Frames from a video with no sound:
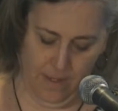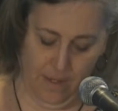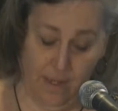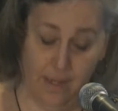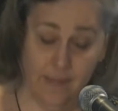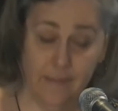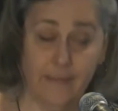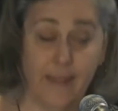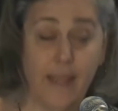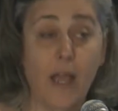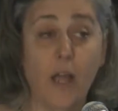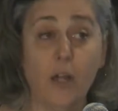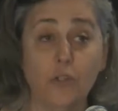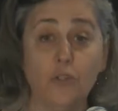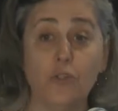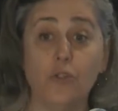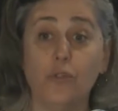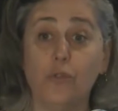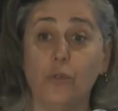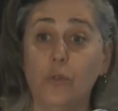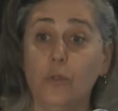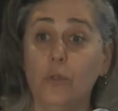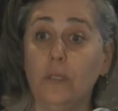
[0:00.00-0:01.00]
They are
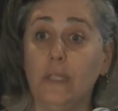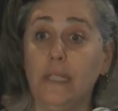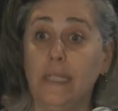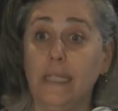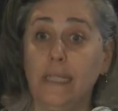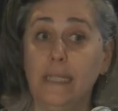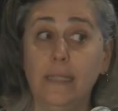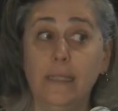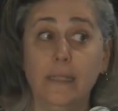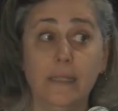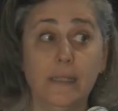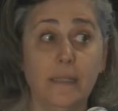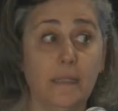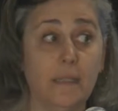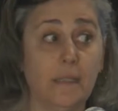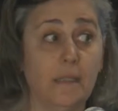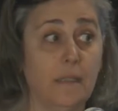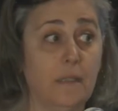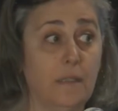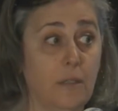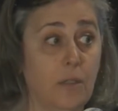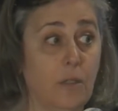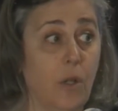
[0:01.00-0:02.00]
truly
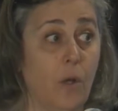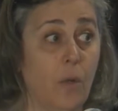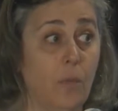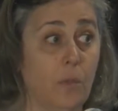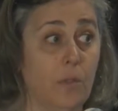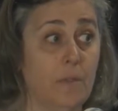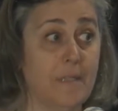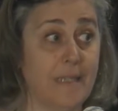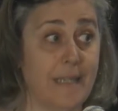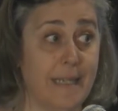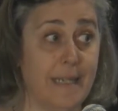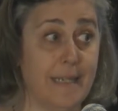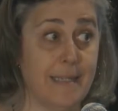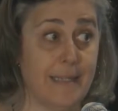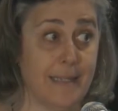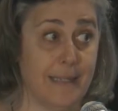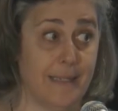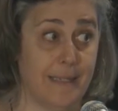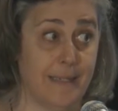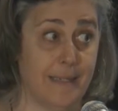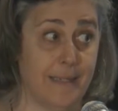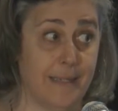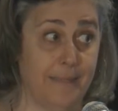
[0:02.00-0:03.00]
global
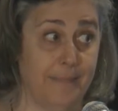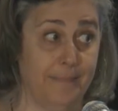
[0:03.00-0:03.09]
citizens.